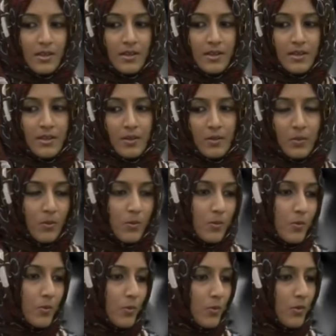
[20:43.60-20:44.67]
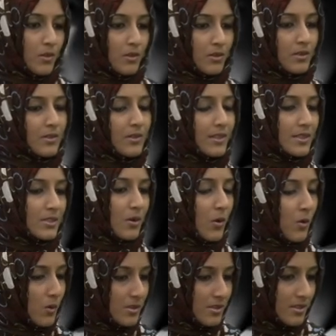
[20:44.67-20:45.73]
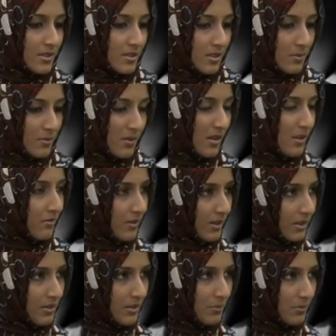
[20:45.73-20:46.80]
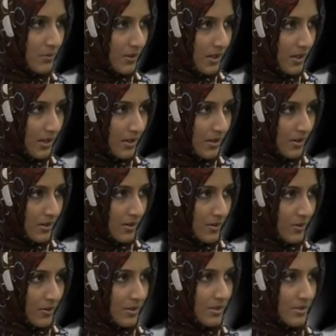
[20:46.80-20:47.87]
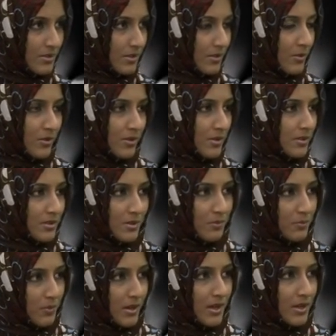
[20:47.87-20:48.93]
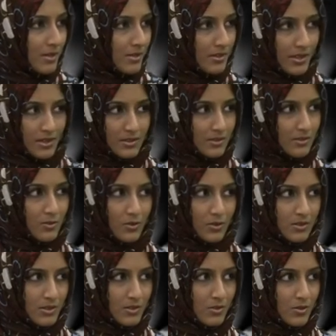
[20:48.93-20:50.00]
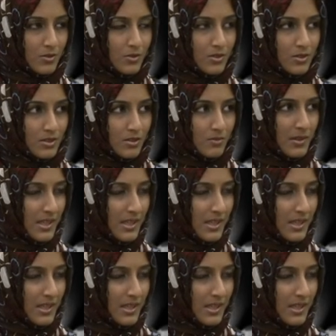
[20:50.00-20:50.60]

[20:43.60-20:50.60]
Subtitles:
Now, does autism affect the brain, or it's the brain that causes autism?